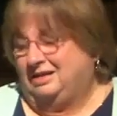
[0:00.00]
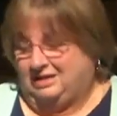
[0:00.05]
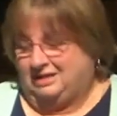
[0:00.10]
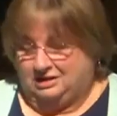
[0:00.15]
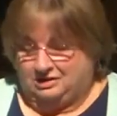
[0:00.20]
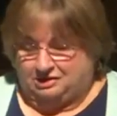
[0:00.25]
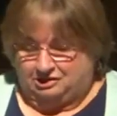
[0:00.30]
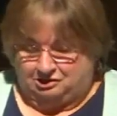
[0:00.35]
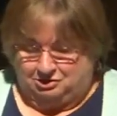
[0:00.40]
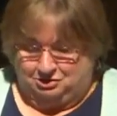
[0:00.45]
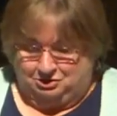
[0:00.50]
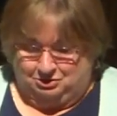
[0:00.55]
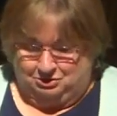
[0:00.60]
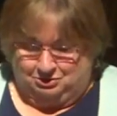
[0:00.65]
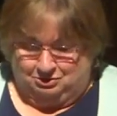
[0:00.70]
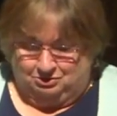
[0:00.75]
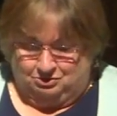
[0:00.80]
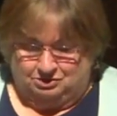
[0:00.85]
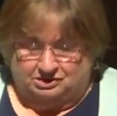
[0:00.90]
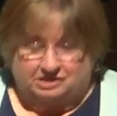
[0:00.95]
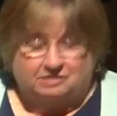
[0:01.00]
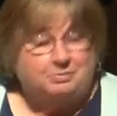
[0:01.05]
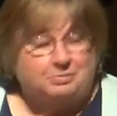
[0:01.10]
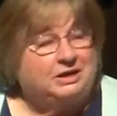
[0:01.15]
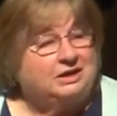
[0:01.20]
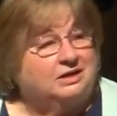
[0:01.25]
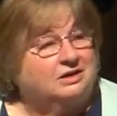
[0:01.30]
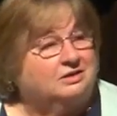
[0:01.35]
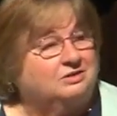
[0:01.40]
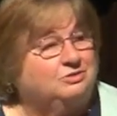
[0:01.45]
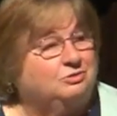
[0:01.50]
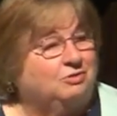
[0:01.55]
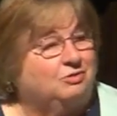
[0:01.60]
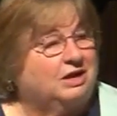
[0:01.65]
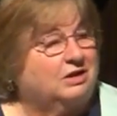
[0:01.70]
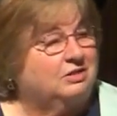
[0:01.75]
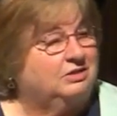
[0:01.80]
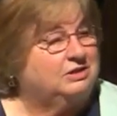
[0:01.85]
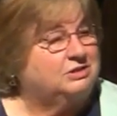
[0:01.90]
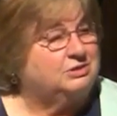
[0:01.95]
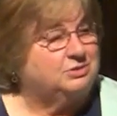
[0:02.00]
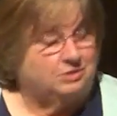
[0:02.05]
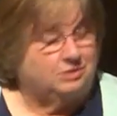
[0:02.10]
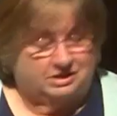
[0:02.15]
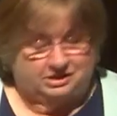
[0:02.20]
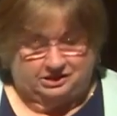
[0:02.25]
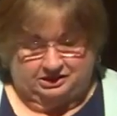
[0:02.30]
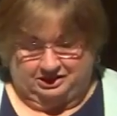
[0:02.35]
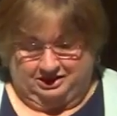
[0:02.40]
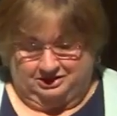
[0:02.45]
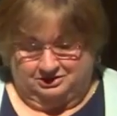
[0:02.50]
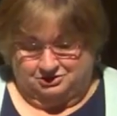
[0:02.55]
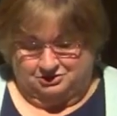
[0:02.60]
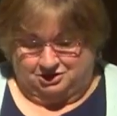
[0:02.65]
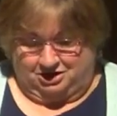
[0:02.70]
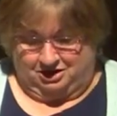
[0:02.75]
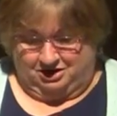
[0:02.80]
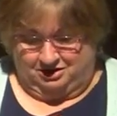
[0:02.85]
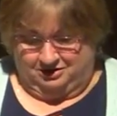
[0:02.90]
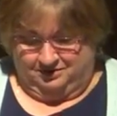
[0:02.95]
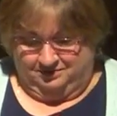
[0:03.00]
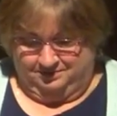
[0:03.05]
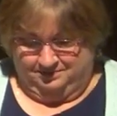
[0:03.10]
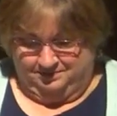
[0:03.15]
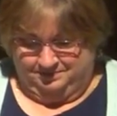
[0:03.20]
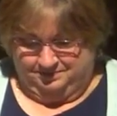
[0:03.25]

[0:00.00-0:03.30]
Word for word: gets to speak directly to his son John.